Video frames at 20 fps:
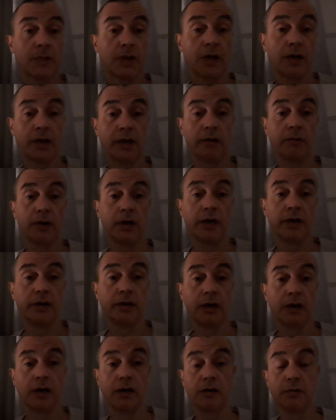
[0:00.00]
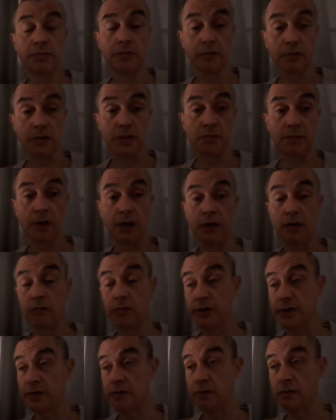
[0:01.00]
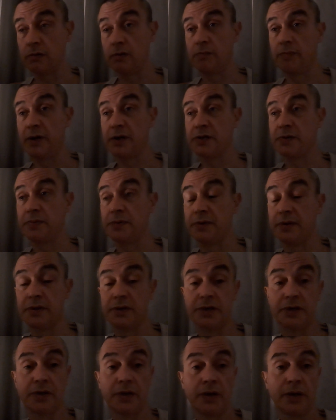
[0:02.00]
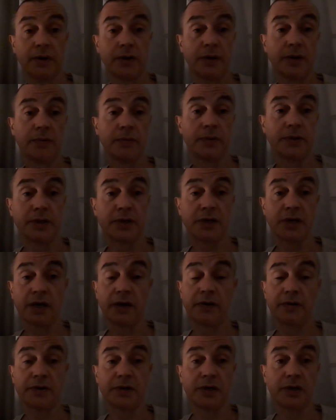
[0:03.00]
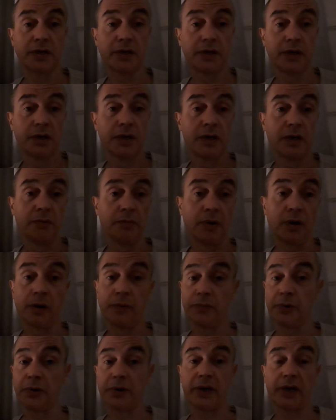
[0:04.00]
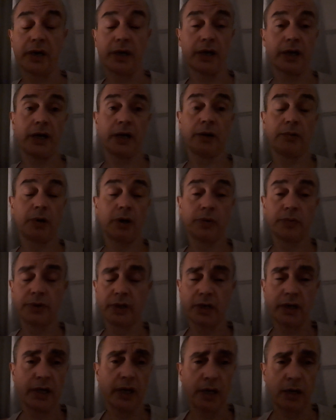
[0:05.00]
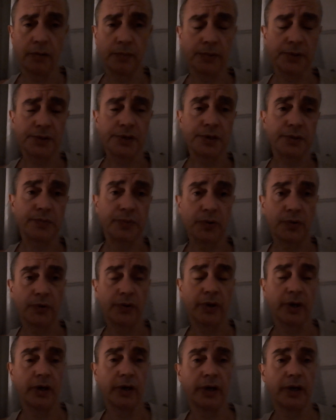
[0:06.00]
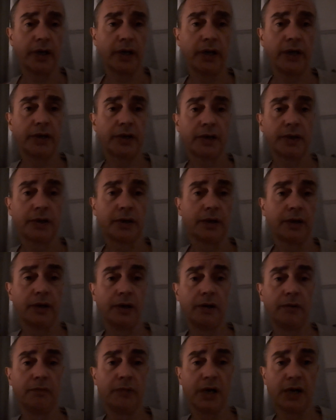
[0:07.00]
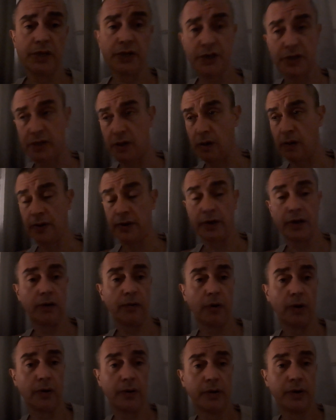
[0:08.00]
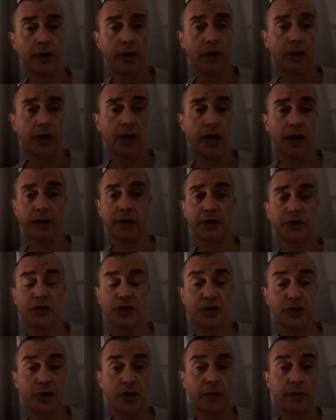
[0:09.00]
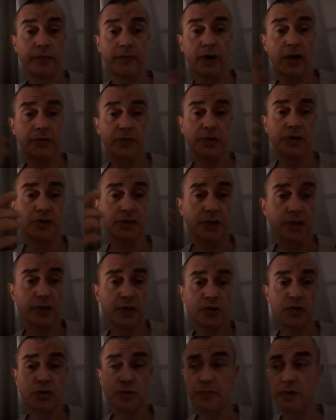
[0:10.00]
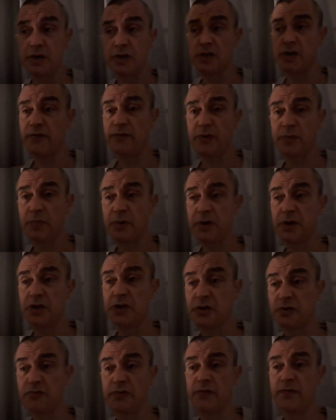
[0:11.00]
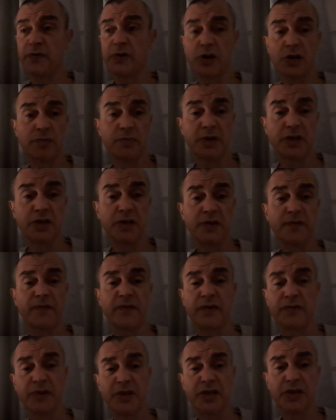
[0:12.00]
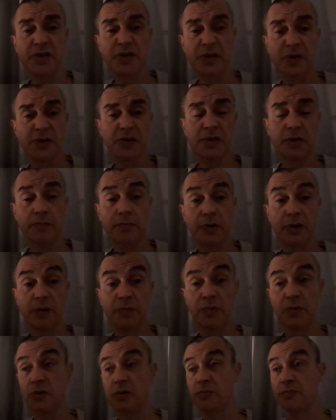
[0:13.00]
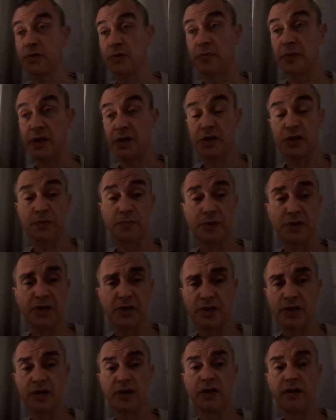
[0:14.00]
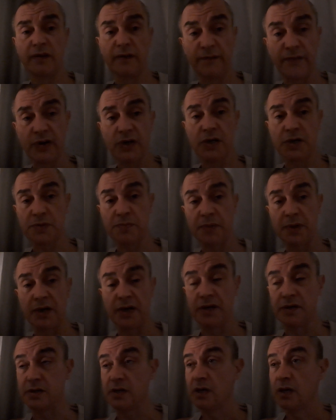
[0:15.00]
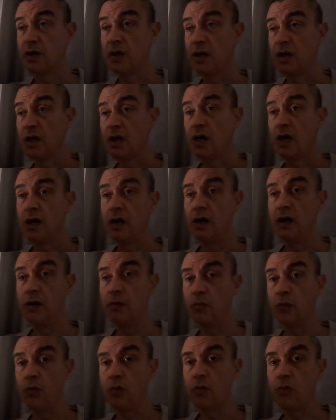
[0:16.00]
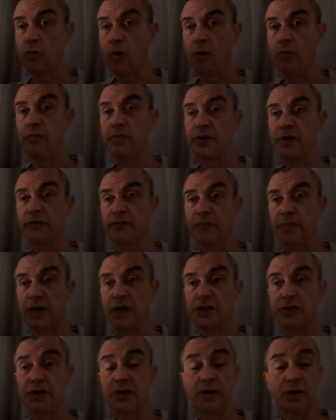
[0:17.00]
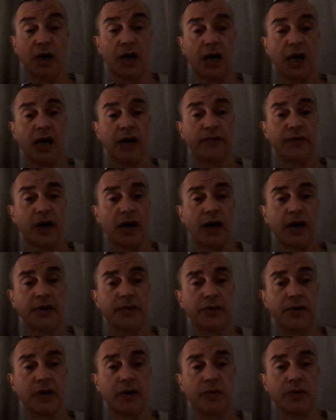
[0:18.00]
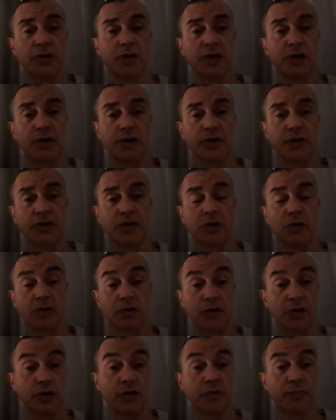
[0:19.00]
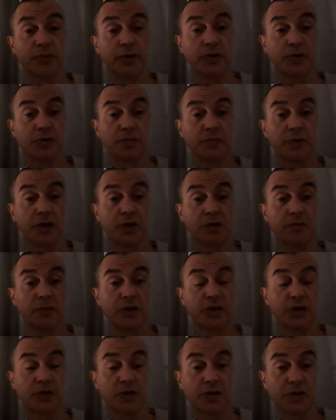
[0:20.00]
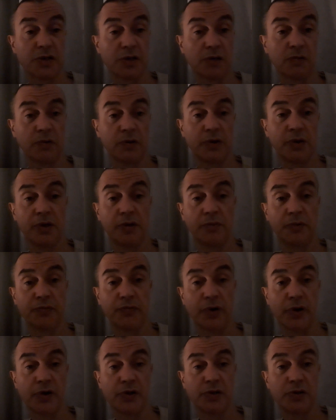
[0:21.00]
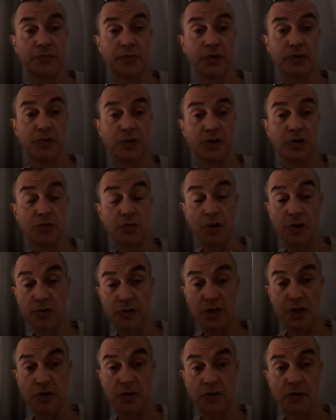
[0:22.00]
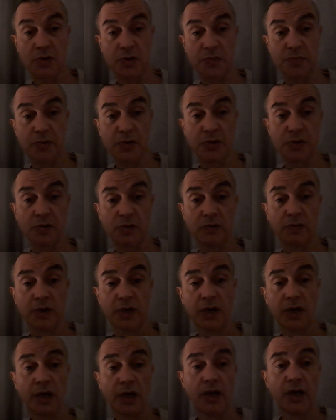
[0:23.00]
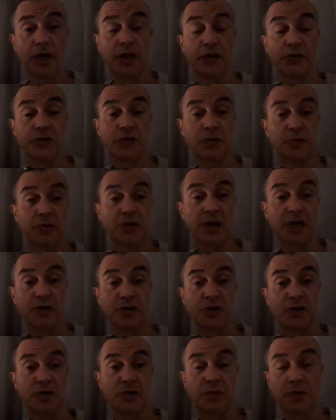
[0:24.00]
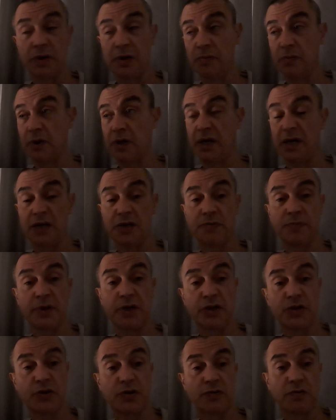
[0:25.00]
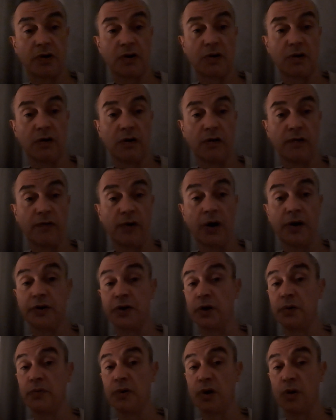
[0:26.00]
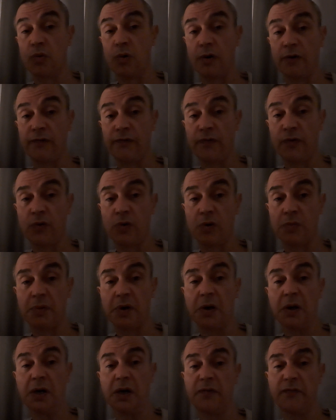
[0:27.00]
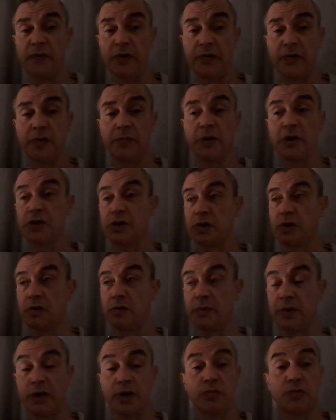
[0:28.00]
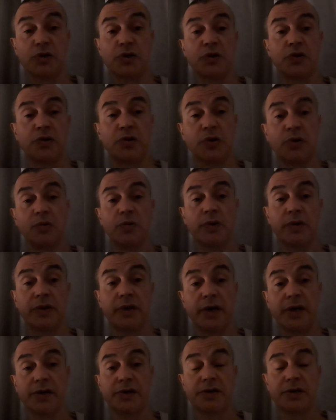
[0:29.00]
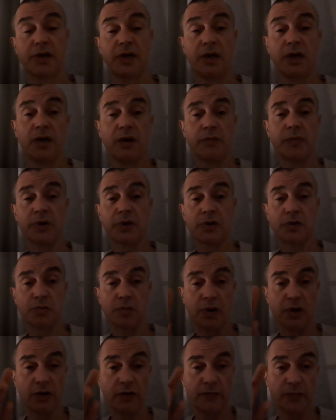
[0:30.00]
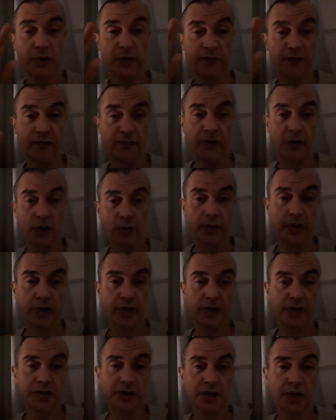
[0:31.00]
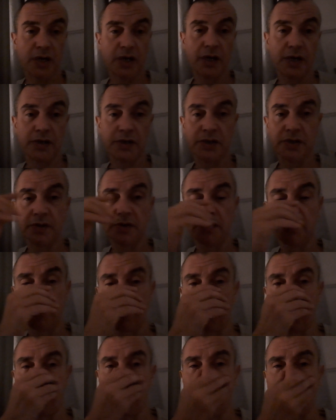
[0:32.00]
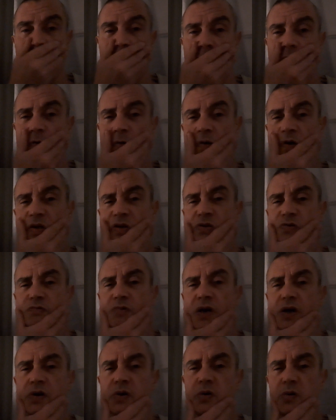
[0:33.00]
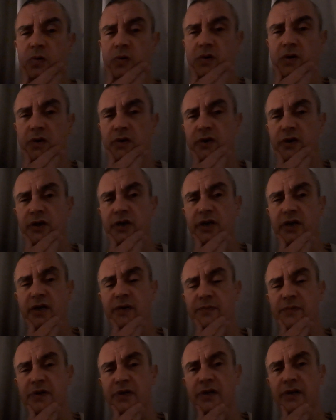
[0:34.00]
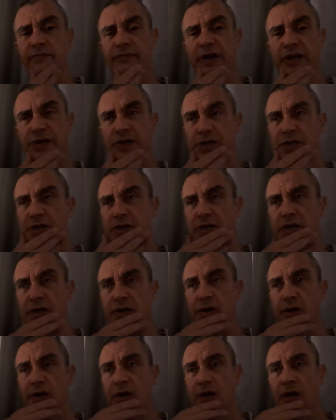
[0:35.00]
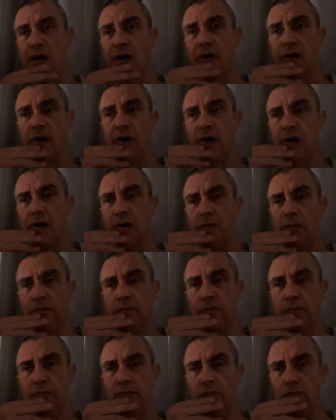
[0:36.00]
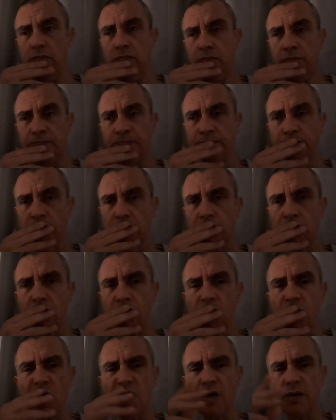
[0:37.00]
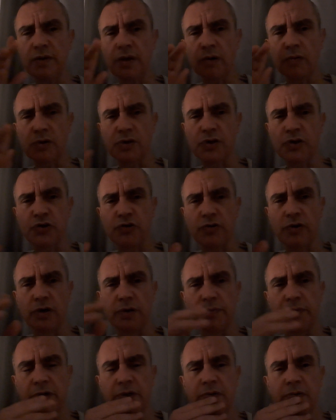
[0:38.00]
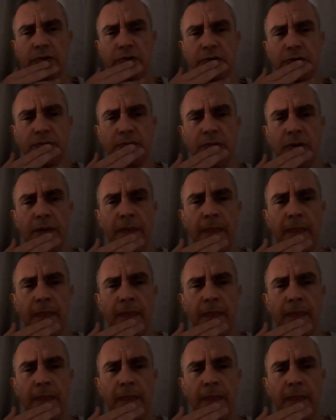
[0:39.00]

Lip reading: Anyway, I hope all is well. I wish you all the best with your charity, but I'm not getting anywhere with any help and support I need, and this can't go on. And it's just going round in circles because everybody just refers me to the very disgusting people that put me in this position in the first place. One bit of pleasure that I have had, though, is the doctor that abused me committed assault and human rights abuses whilst in hospital in 2021 has been struck off. I don't know what for, but I am very much hoping it was to do with this, because when I've been following his case or his record on the GMC register, there was a tribunal